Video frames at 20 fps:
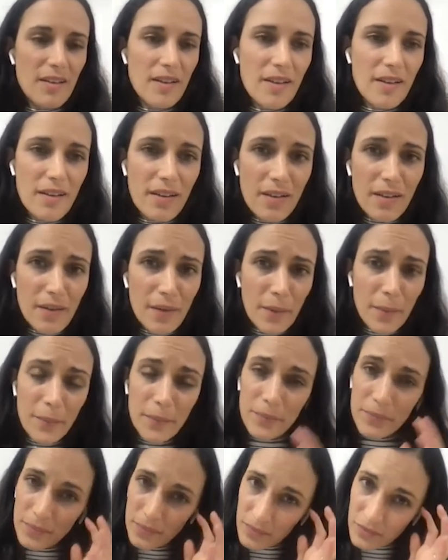
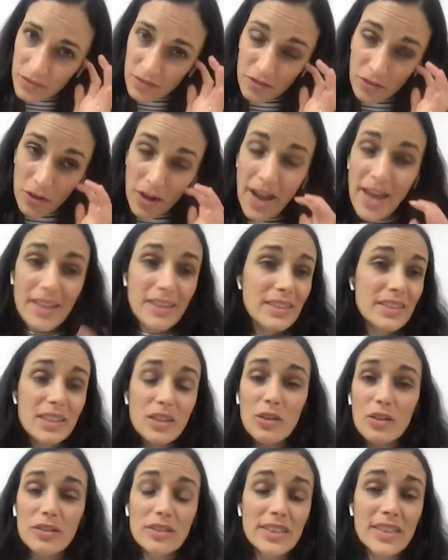for
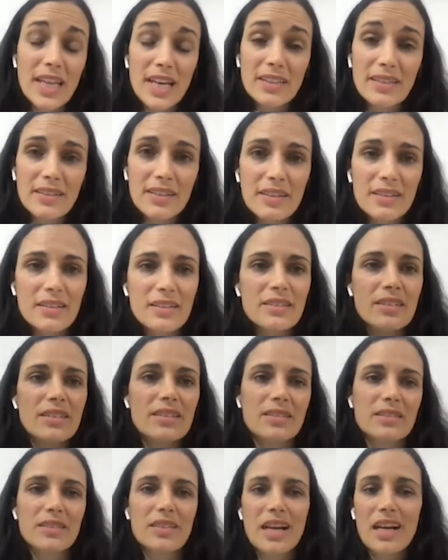handling all the data
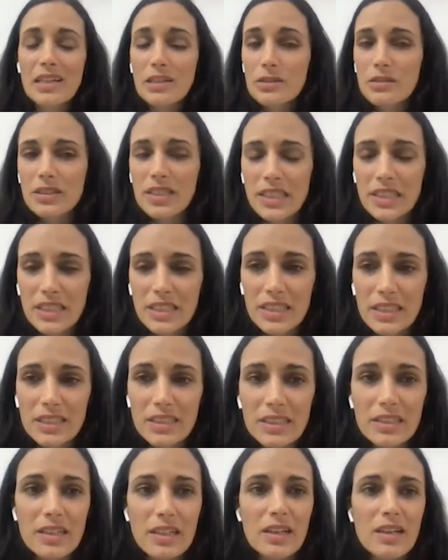and
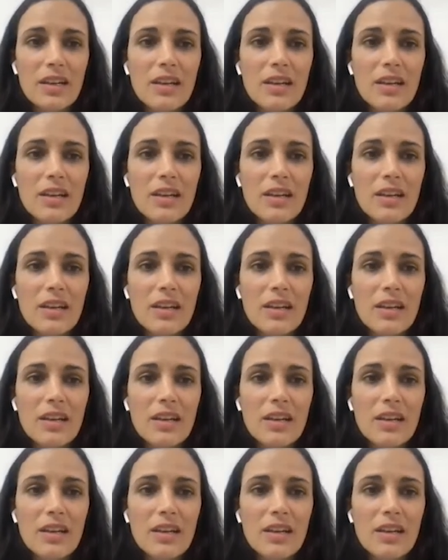calculating,